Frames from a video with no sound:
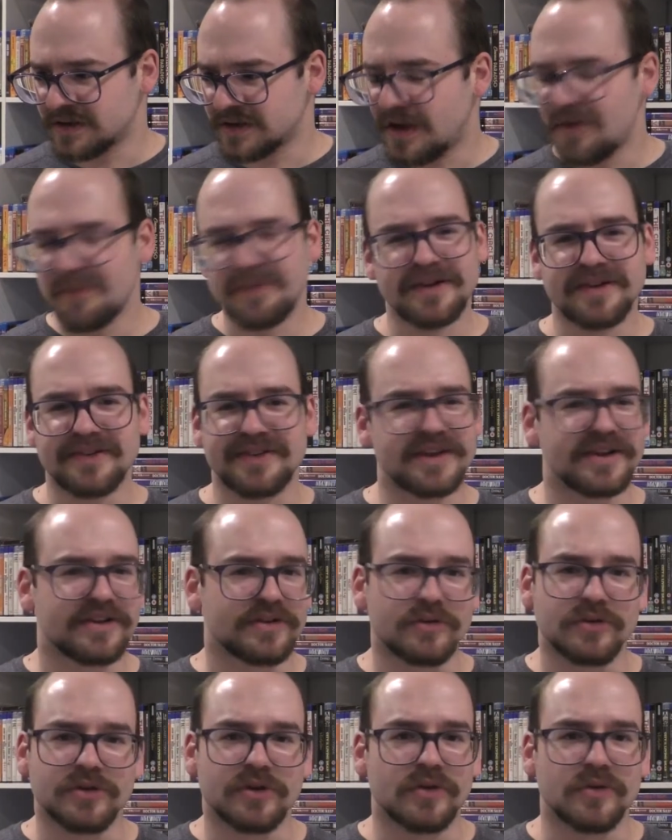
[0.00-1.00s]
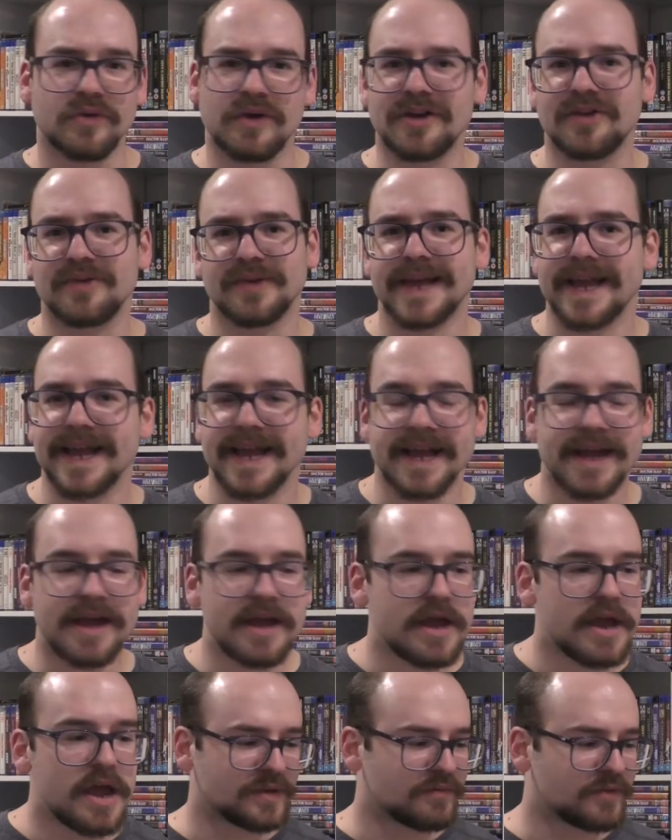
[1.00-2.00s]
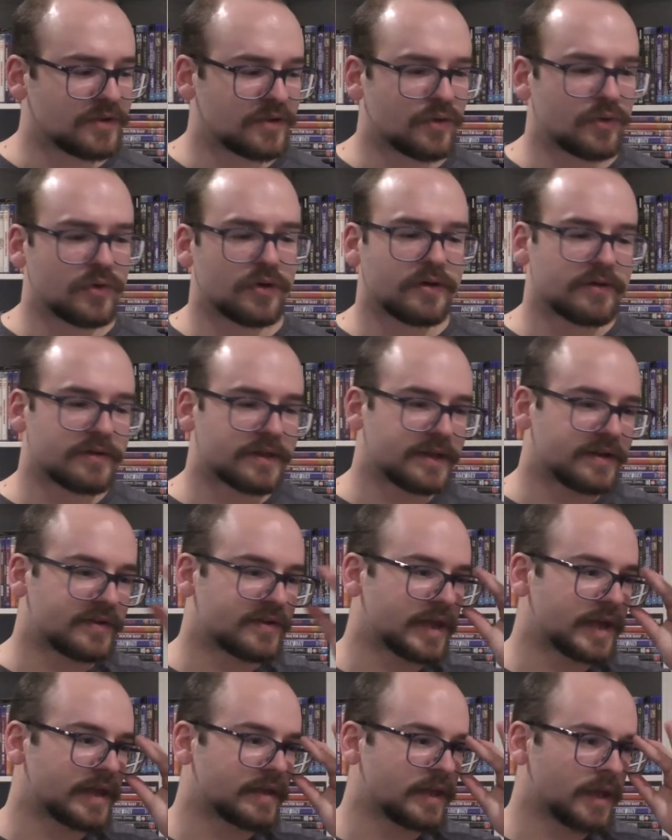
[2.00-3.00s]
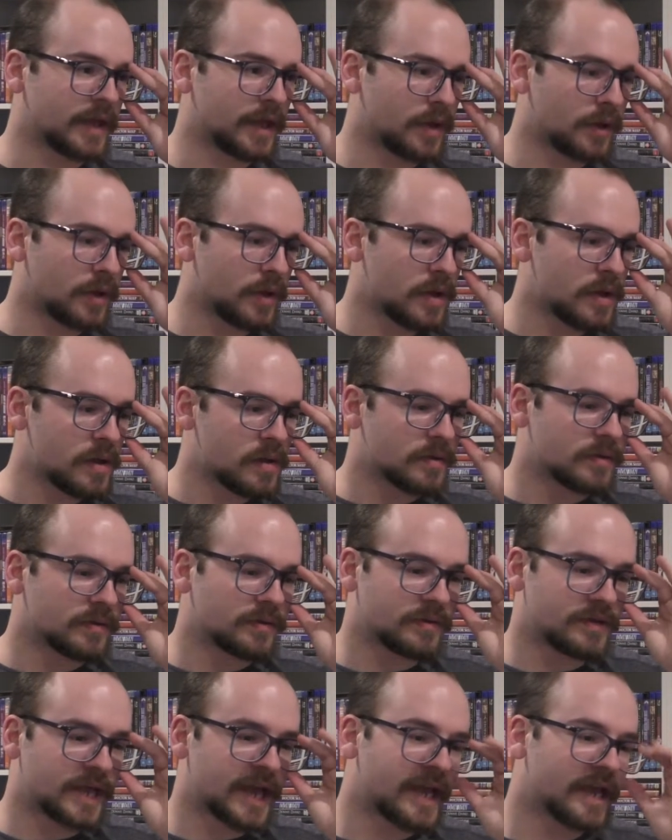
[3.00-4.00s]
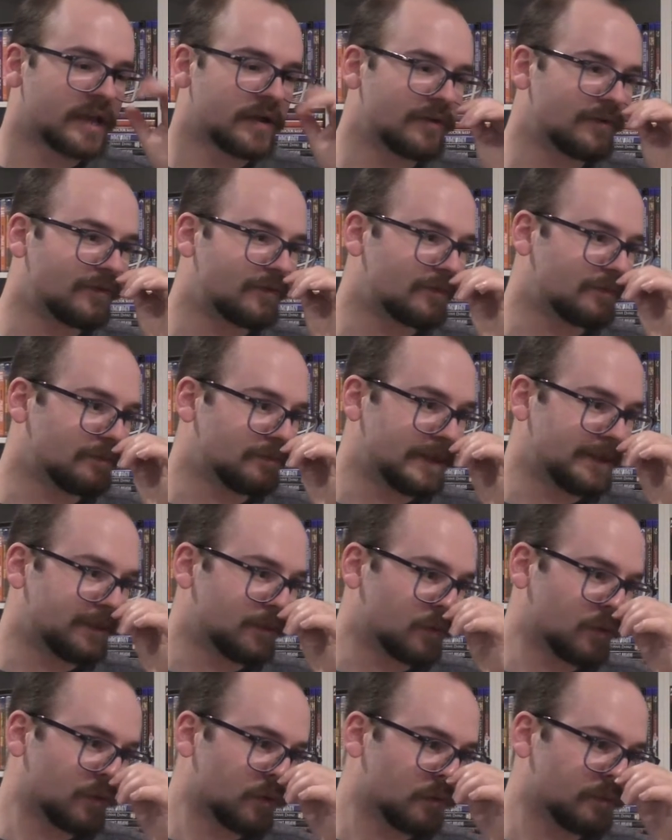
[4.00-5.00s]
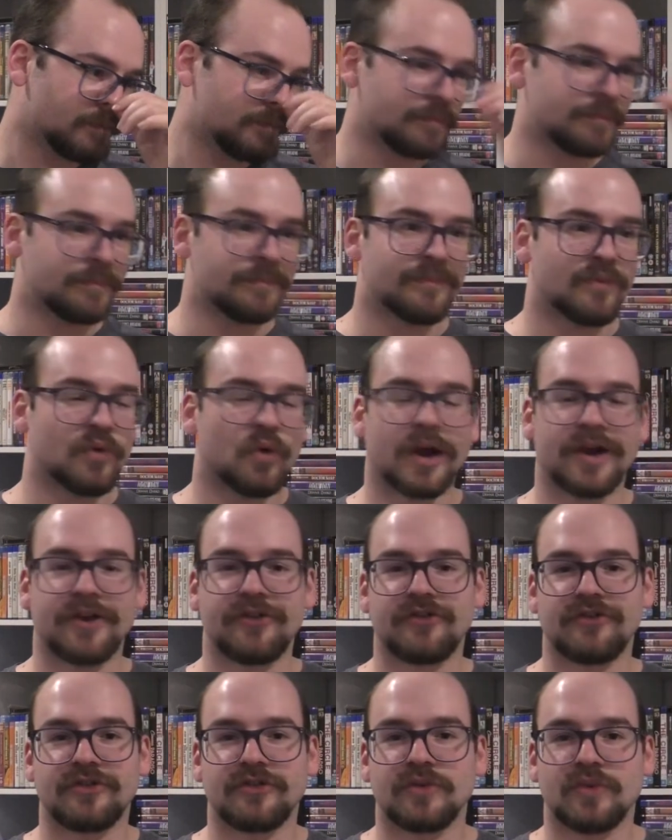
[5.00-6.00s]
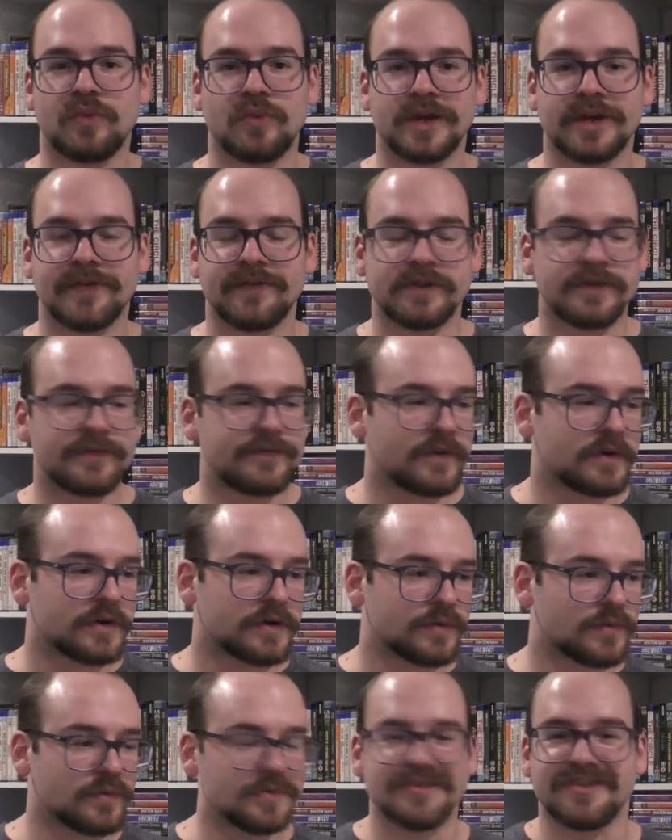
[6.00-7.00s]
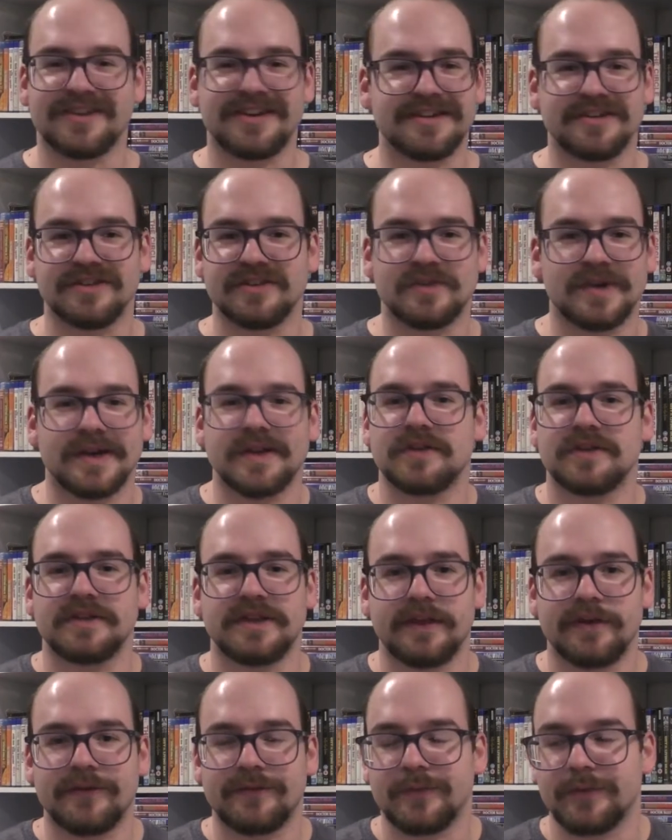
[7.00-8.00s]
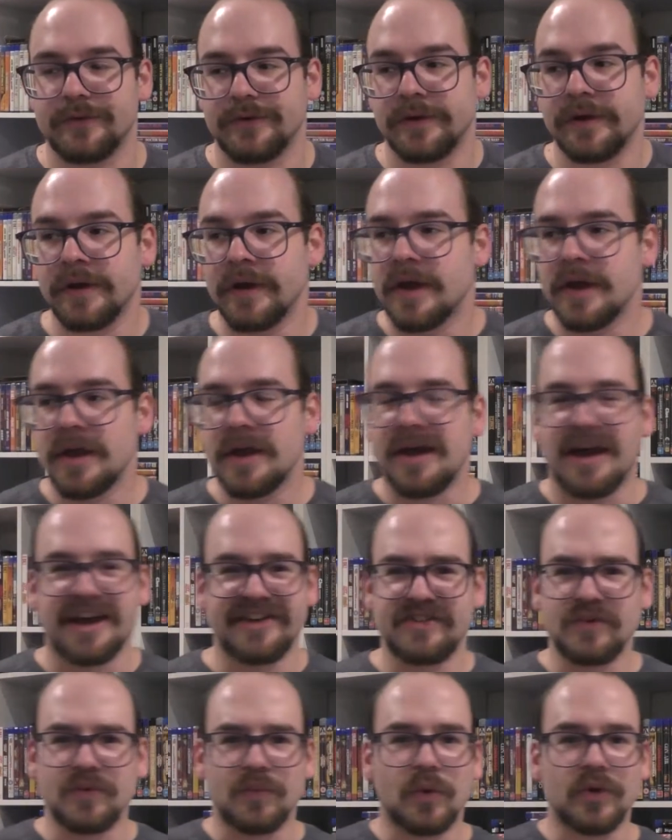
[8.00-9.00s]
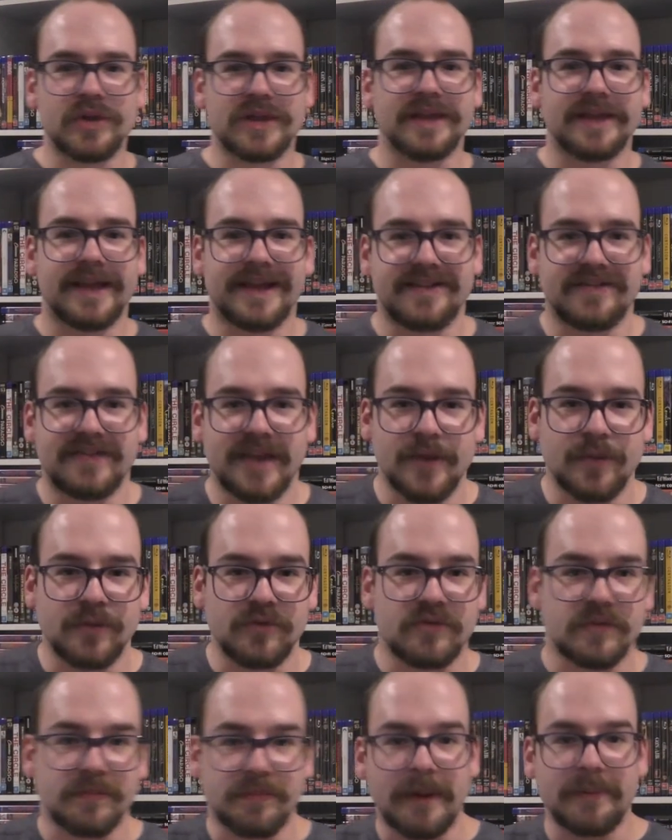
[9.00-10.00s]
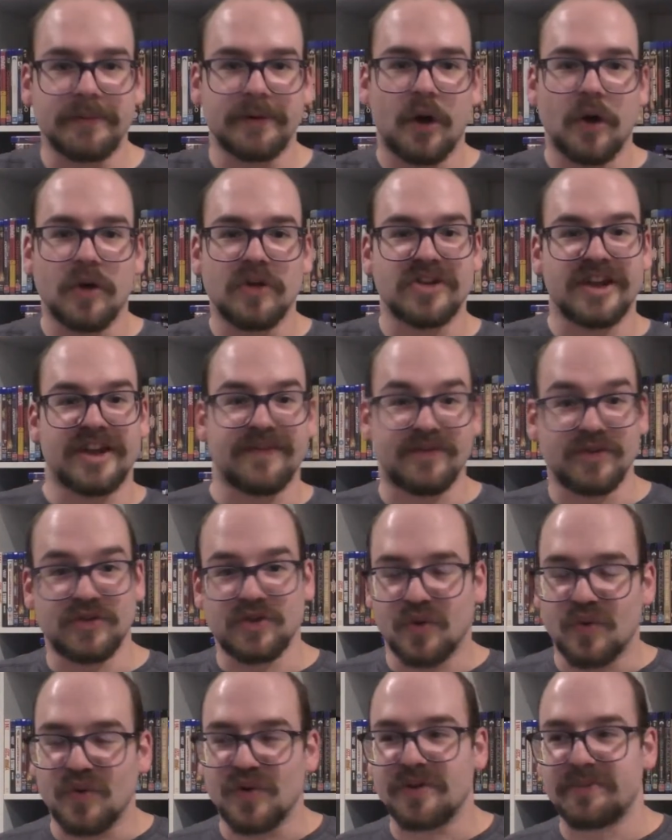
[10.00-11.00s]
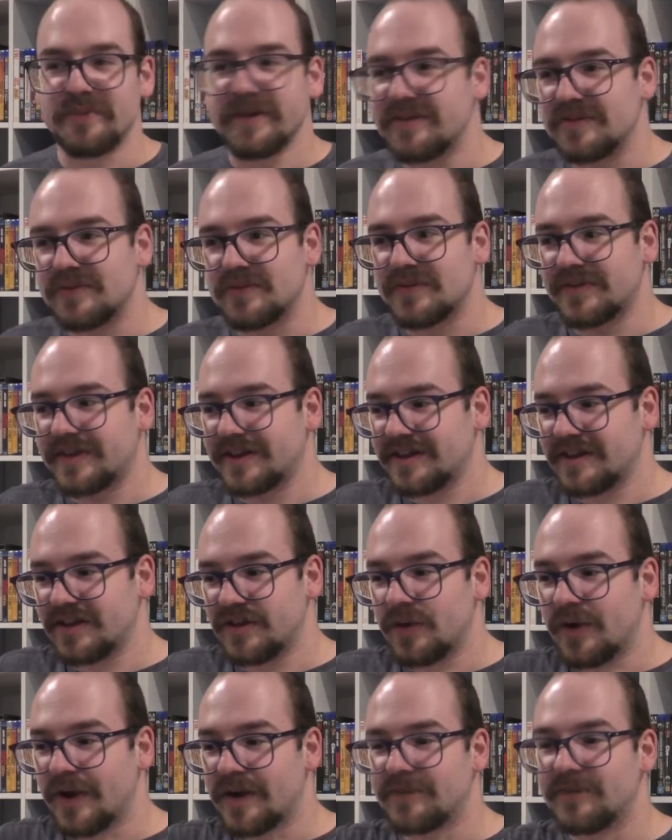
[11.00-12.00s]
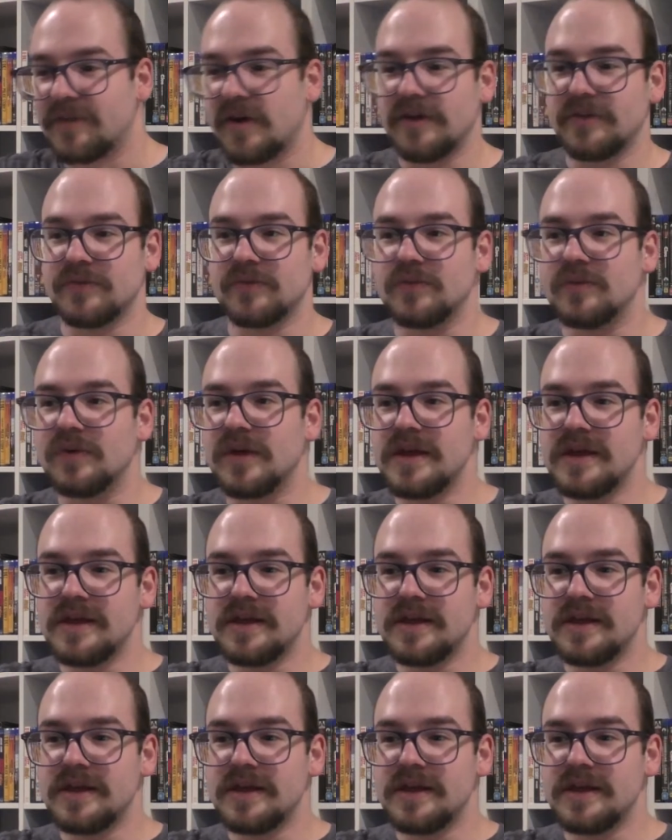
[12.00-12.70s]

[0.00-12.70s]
I'll be honest, I don't know. I don't care. Victoria at least had their day of memoration or whatever the fuck it was. I don't know. I got a day off work. I still worked the next day, which was a public holiday in Victoria because it was the grand final,